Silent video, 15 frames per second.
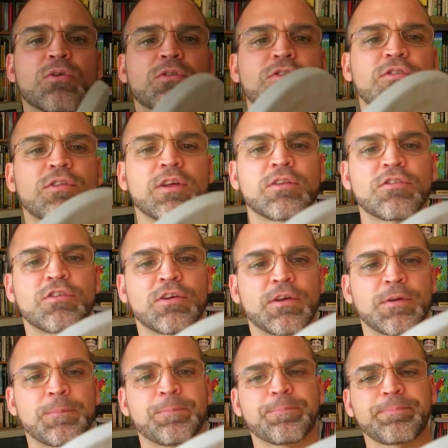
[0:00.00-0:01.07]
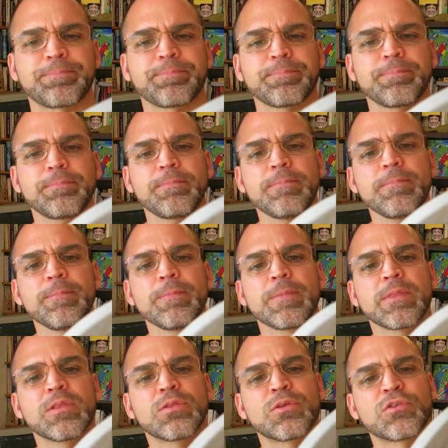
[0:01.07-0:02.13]
noticed that
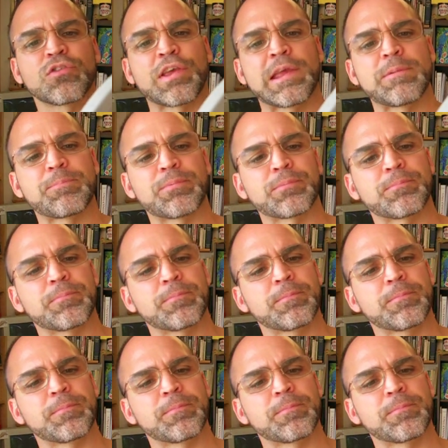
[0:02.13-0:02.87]
the tape